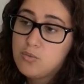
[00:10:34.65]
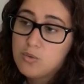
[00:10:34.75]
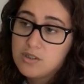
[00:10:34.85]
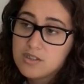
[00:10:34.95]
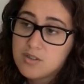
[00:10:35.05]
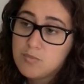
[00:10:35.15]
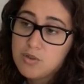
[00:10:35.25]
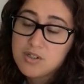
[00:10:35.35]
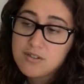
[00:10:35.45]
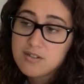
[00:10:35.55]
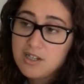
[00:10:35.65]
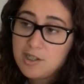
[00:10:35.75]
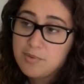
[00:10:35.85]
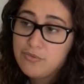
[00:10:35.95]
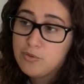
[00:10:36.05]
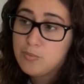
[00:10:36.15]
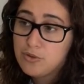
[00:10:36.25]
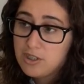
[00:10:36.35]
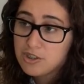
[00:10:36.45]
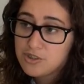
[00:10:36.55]
towards more sustainable food
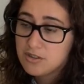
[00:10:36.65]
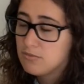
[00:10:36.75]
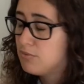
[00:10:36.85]
production,